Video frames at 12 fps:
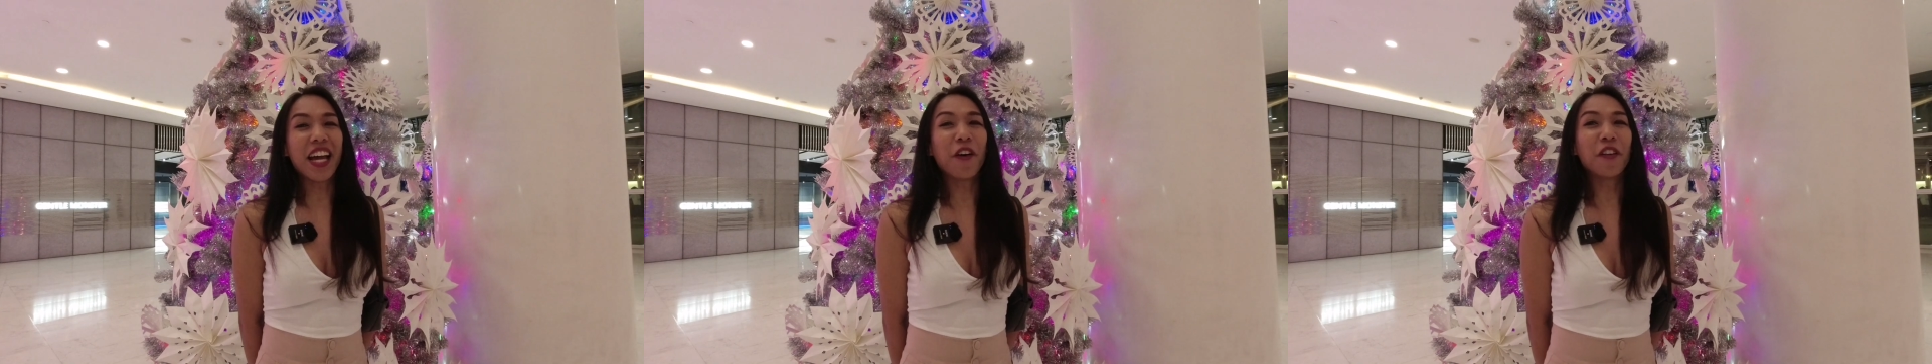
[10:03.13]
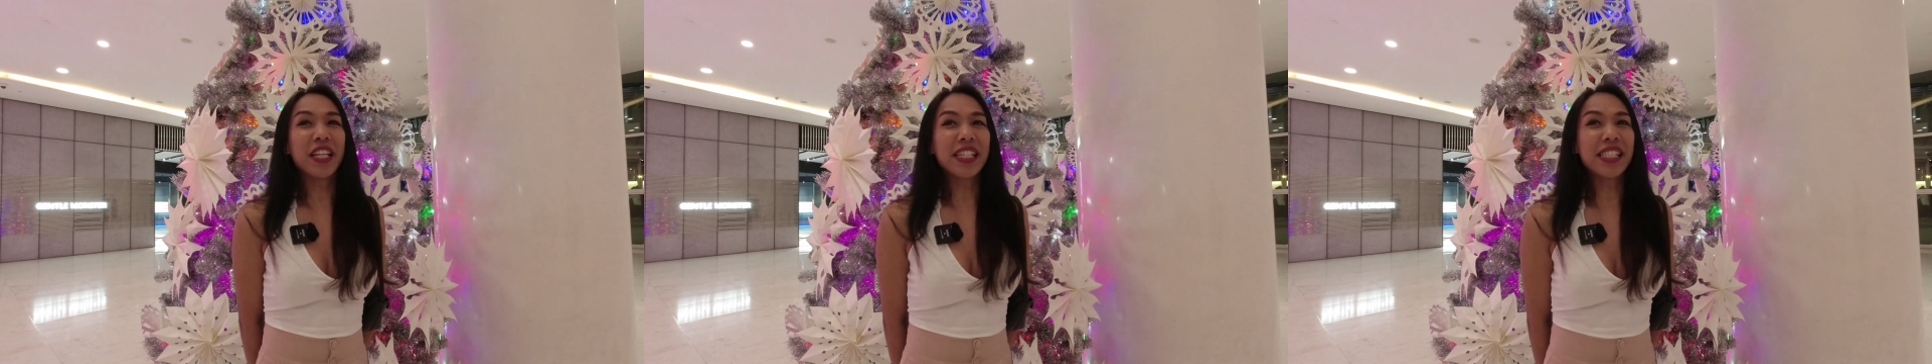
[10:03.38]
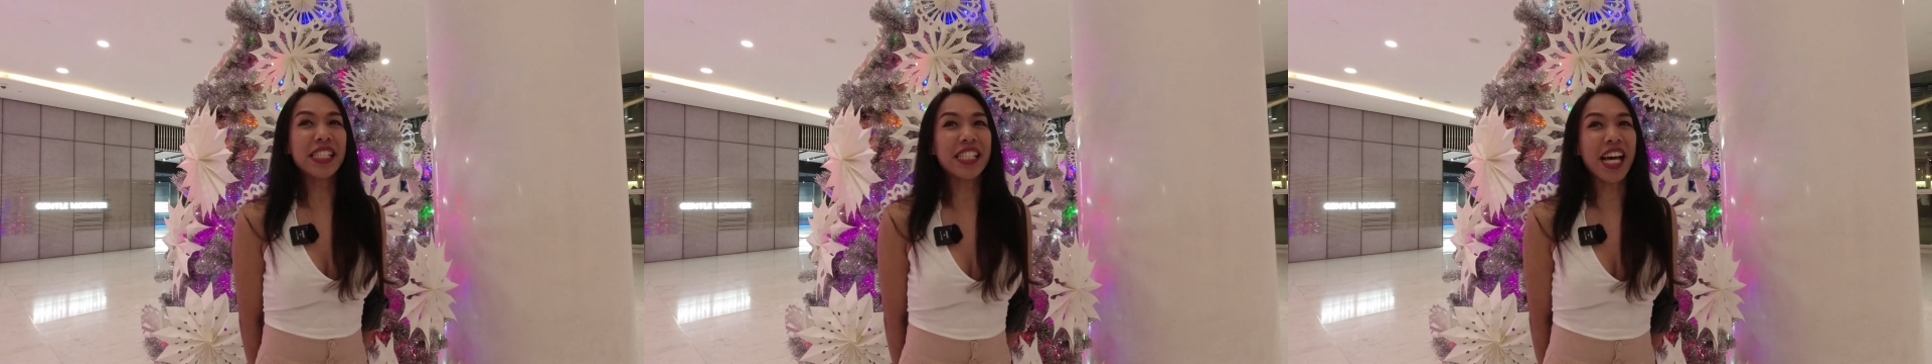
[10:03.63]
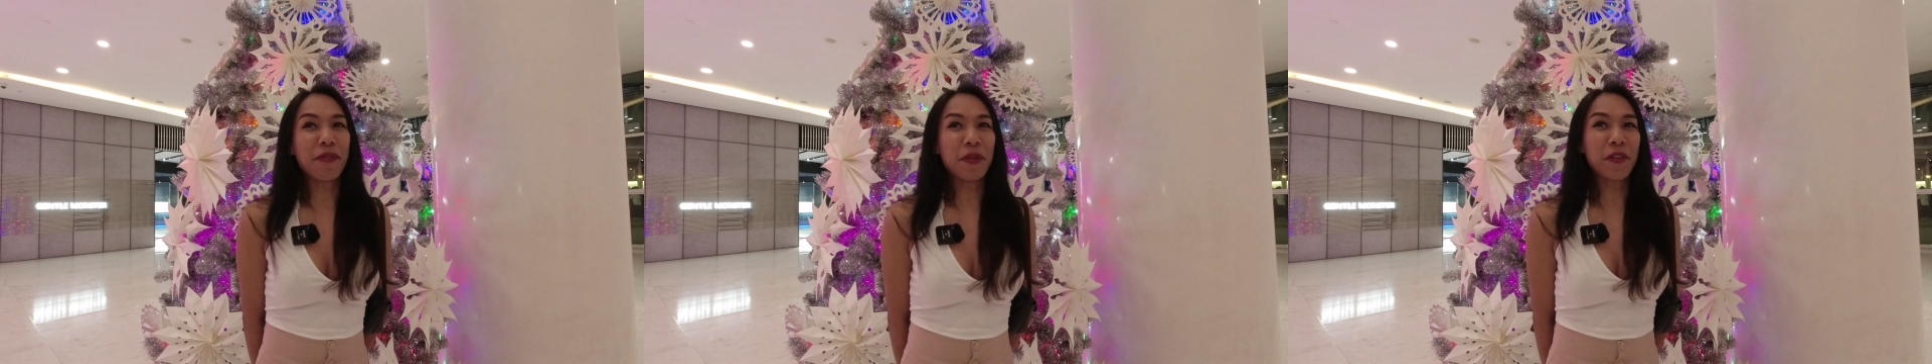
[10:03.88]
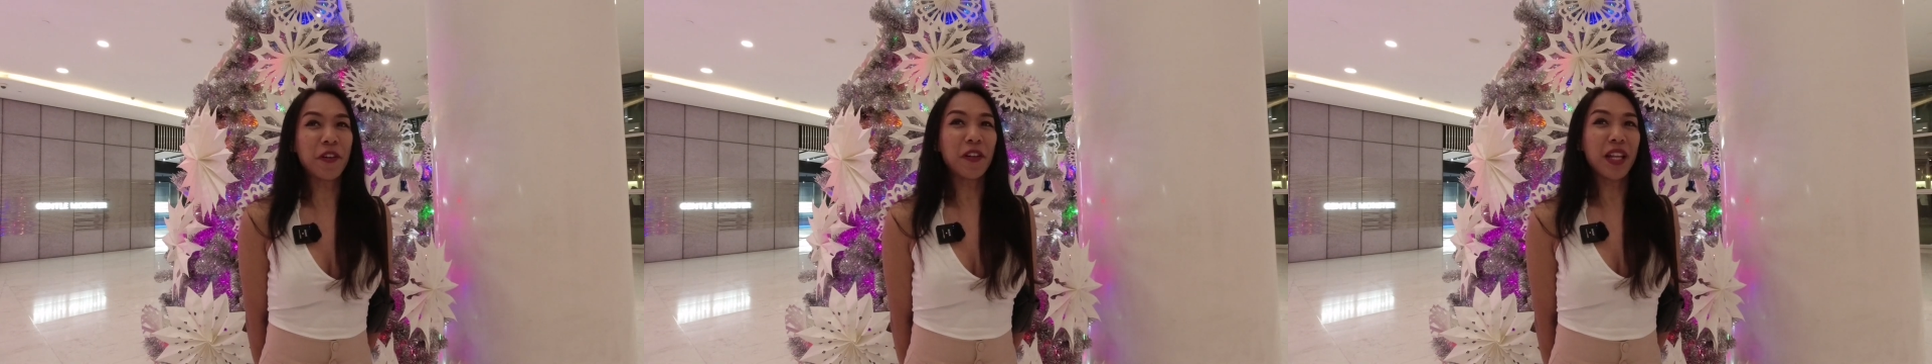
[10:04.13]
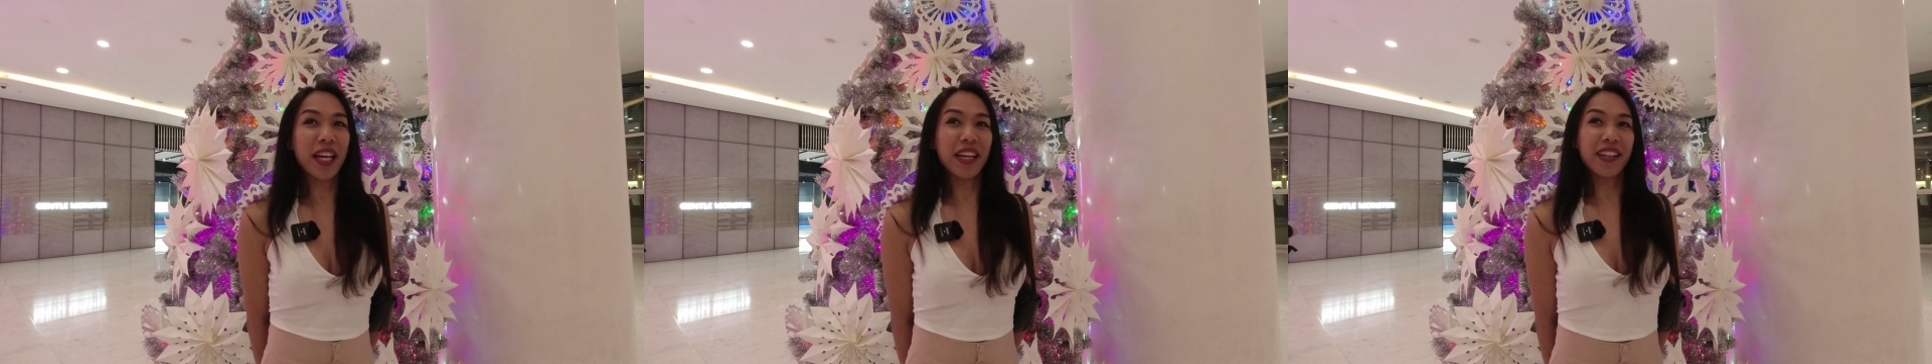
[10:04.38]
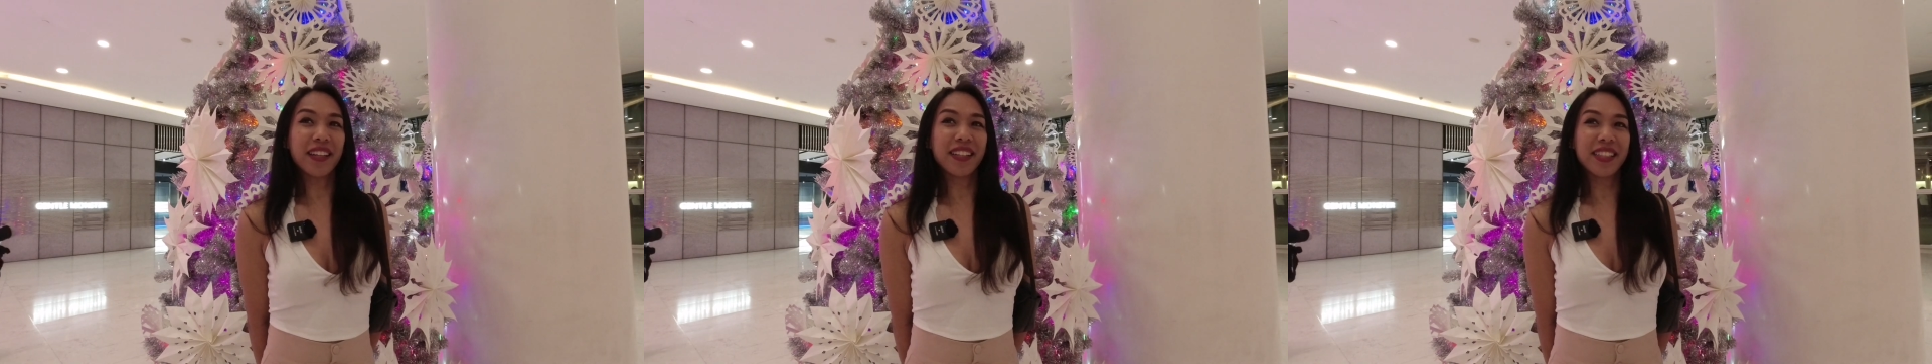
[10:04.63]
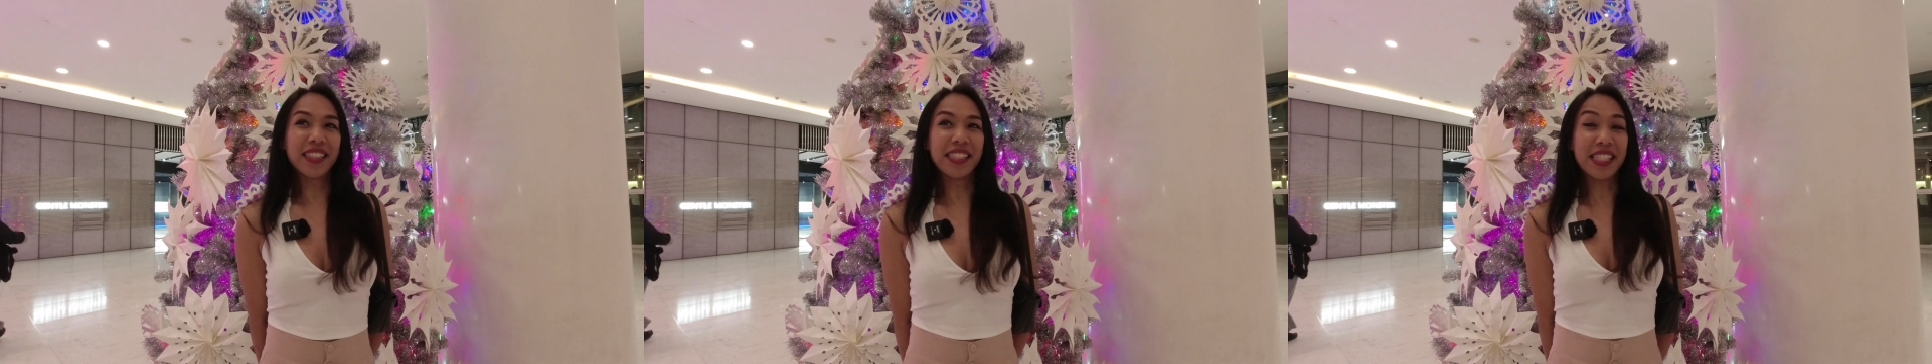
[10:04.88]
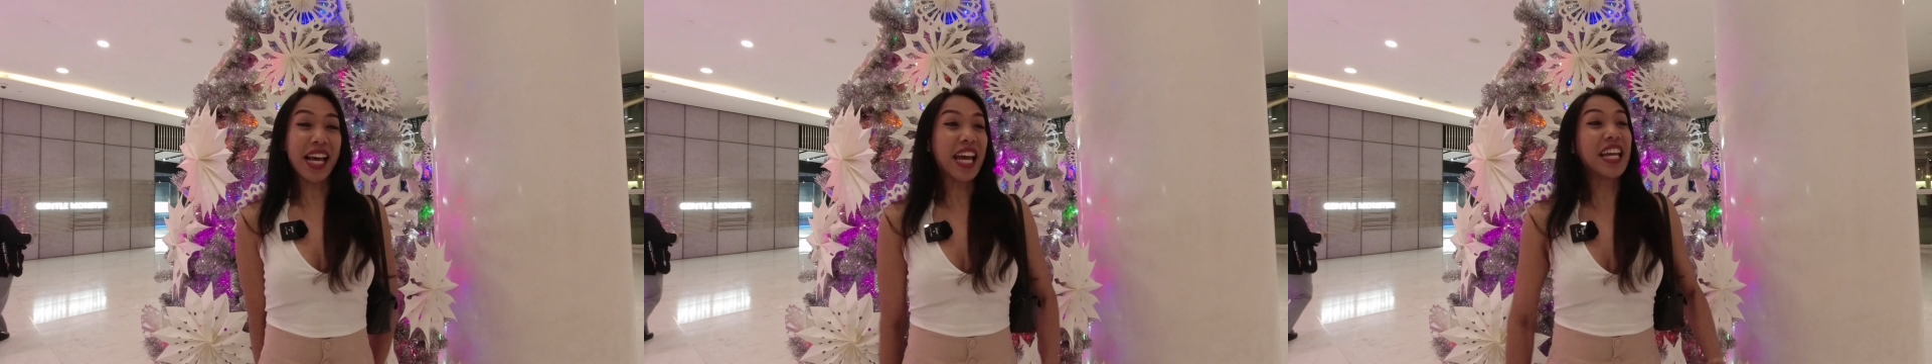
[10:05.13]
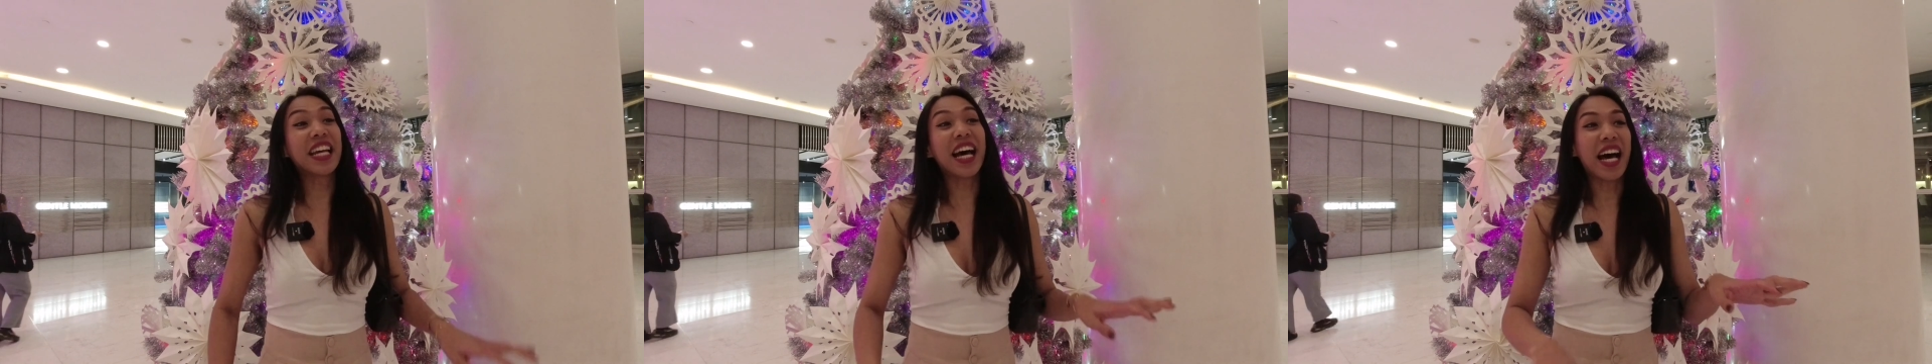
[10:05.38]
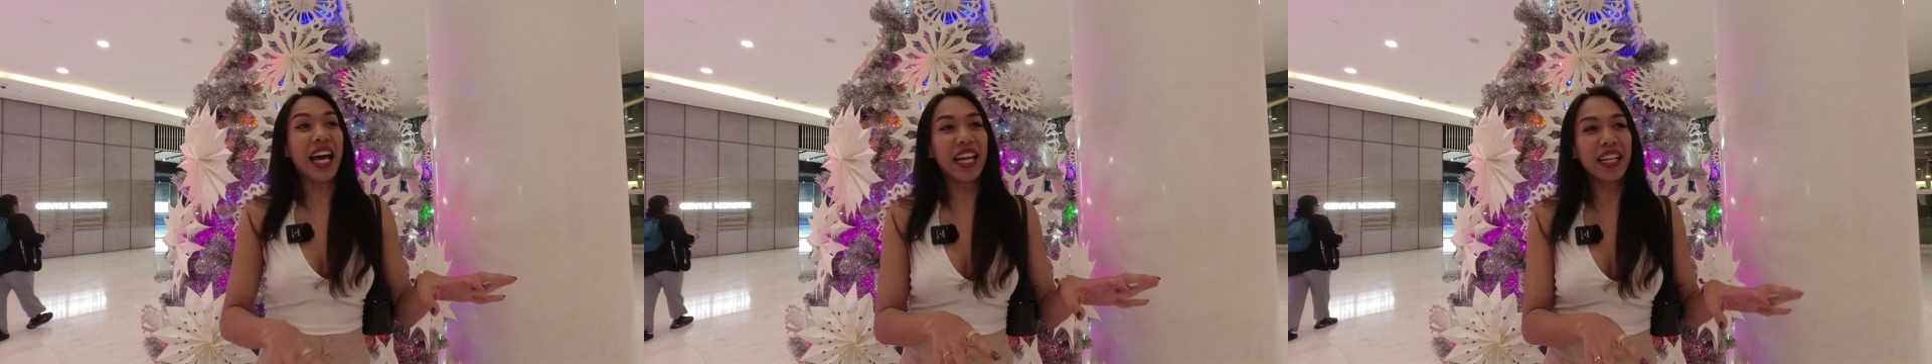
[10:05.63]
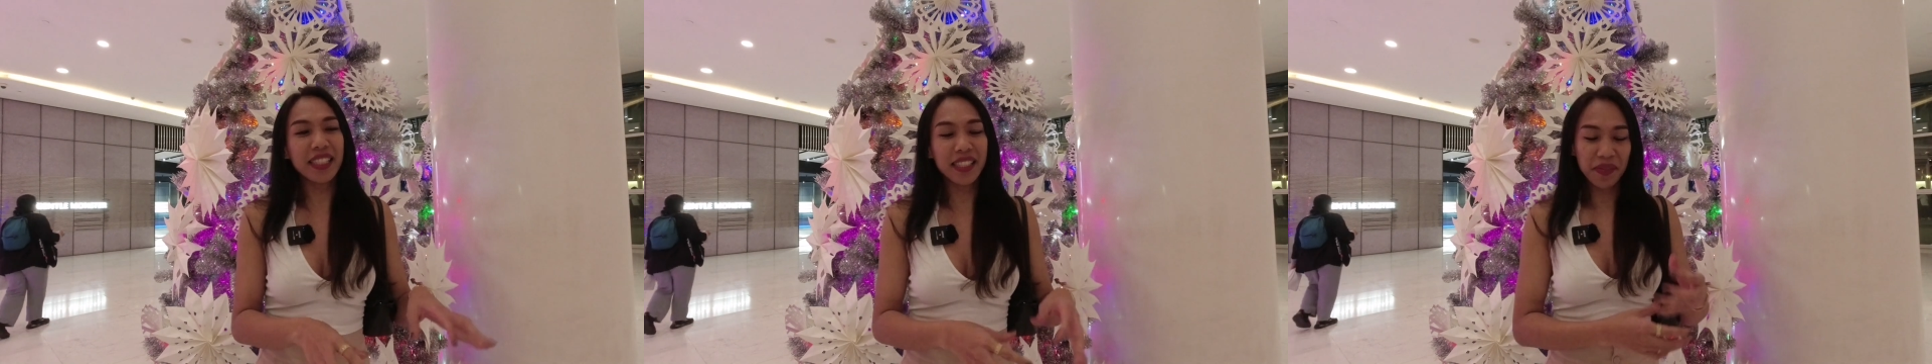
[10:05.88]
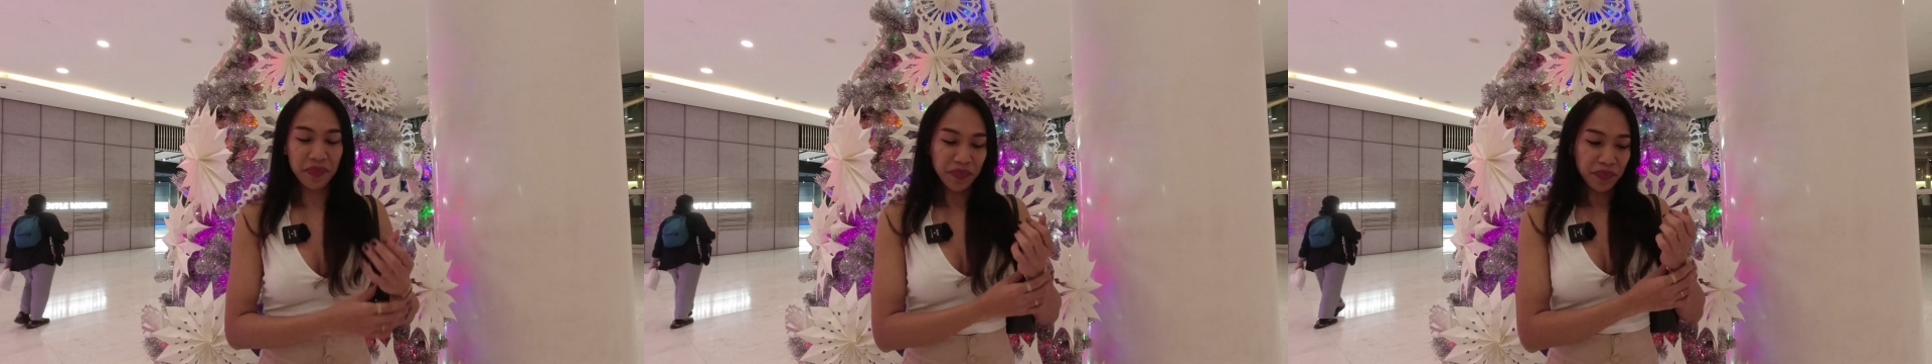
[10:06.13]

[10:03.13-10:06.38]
I only see Thai people like Thai guys